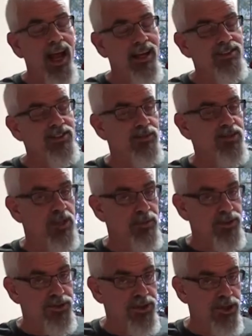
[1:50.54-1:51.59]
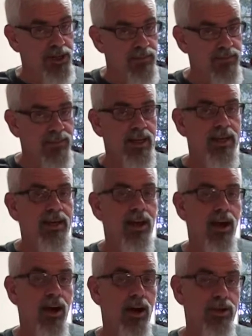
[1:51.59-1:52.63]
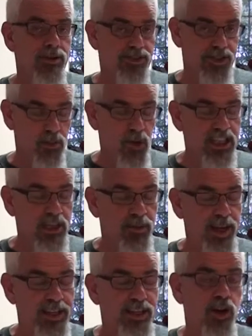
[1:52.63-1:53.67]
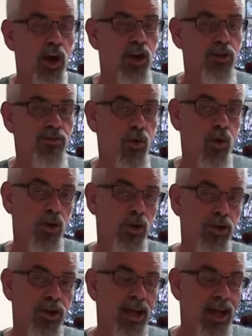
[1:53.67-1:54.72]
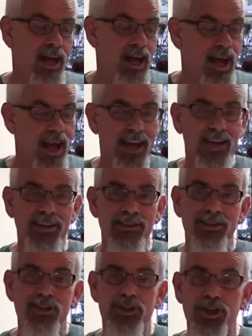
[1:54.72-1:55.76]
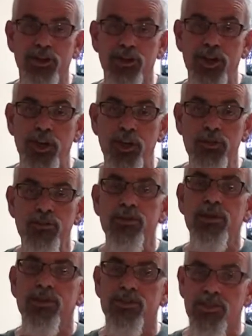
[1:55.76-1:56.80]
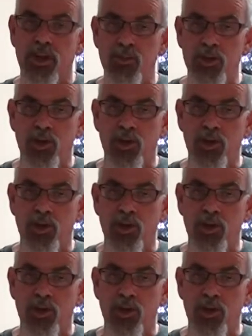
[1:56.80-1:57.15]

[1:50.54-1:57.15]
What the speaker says: add some simple syrup. Some recipes call for a sugar cube. Some will